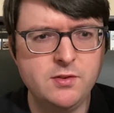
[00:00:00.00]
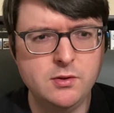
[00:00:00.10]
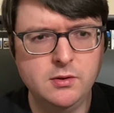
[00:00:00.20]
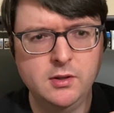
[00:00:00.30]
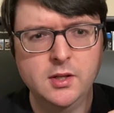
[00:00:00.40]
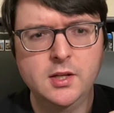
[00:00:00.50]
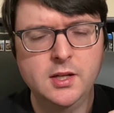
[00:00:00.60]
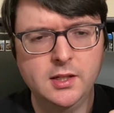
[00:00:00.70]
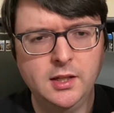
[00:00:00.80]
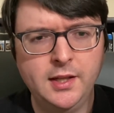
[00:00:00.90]
you
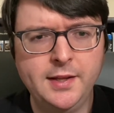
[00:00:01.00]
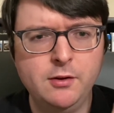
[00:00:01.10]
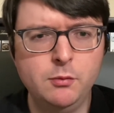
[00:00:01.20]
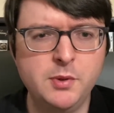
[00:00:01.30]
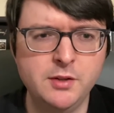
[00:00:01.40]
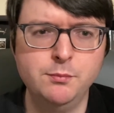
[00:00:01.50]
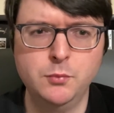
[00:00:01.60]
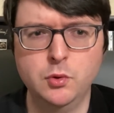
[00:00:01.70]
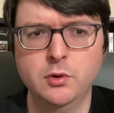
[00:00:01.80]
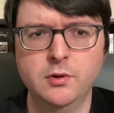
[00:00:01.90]
a, a little bit
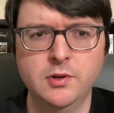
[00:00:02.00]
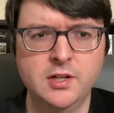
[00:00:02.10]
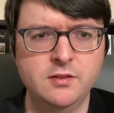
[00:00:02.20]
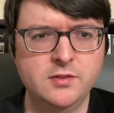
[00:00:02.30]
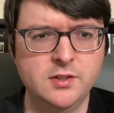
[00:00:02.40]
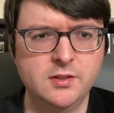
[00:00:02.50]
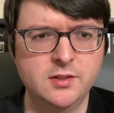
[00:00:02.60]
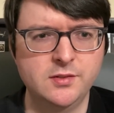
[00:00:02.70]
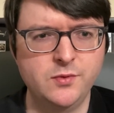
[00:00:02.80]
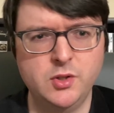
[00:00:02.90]
more of a,
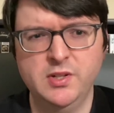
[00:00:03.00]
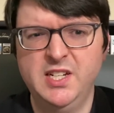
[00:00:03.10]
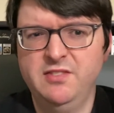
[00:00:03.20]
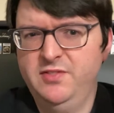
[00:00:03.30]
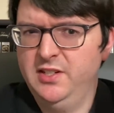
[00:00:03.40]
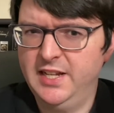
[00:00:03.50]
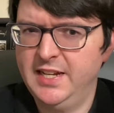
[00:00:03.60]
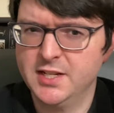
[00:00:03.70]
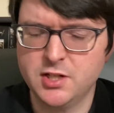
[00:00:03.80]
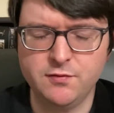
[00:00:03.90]
a, gritty feel, I
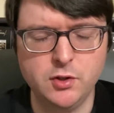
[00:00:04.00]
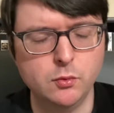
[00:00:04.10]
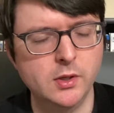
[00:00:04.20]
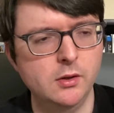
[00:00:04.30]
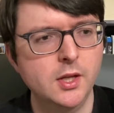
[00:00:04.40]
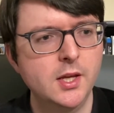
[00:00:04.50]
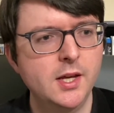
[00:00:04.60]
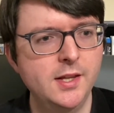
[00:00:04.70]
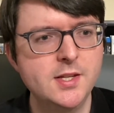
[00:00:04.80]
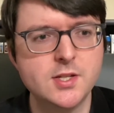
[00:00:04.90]
guess, if you will.
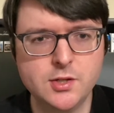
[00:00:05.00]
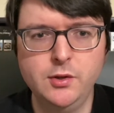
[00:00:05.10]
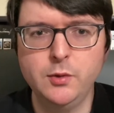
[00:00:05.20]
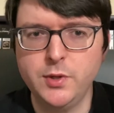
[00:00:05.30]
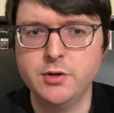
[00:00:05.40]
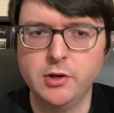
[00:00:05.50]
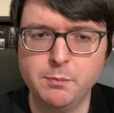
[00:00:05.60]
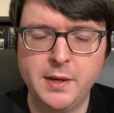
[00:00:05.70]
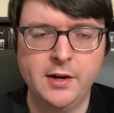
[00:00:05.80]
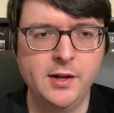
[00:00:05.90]
And this is only when you're
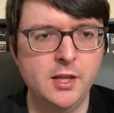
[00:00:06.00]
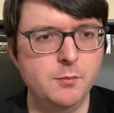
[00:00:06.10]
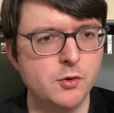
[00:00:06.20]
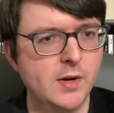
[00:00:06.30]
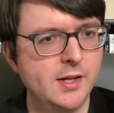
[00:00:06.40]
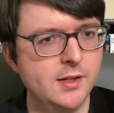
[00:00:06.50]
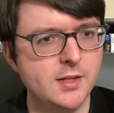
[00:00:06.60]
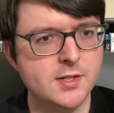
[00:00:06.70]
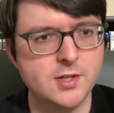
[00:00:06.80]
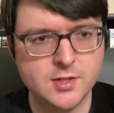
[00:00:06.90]
comparing them directly.
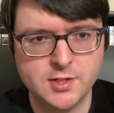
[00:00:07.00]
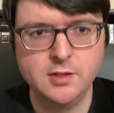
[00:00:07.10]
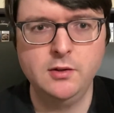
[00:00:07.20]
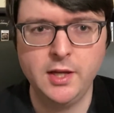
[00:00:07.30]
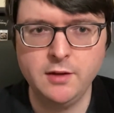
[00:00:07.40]
This is still a